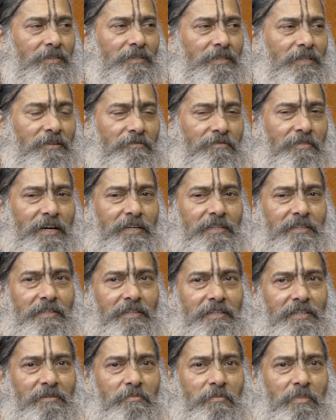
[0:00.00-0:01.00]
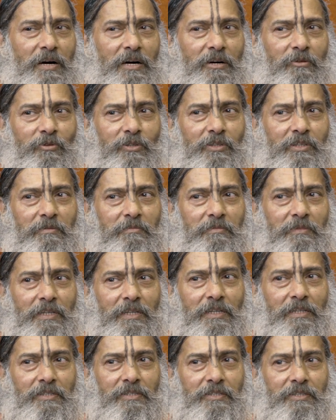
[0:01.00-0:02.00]
In fact, in Bhagavatam
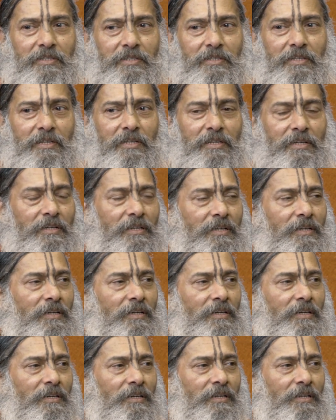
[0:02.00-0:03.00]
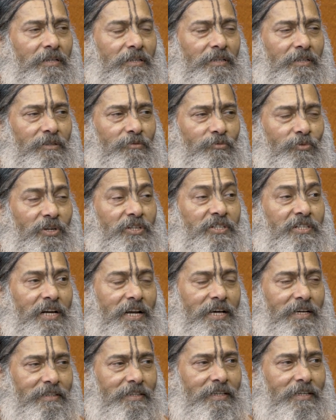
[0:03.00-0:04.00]
there is a verse
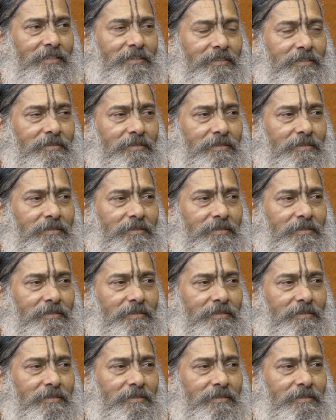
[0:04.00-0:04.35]
like that.